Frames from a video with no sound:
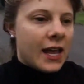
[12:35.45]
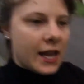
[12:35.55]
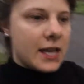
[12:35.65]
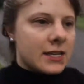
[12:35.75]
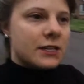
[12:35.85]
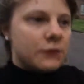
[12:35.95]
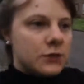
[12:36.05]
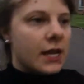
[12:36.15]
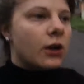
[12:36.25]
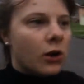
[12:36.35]
And if you
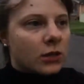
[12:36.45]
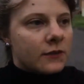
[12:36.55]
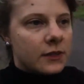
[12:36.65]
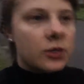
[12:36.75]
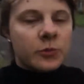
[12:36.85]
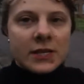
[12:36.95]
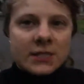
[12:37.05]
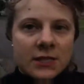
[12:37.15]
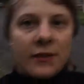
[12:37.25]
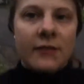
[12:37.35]
take all of the little pieces of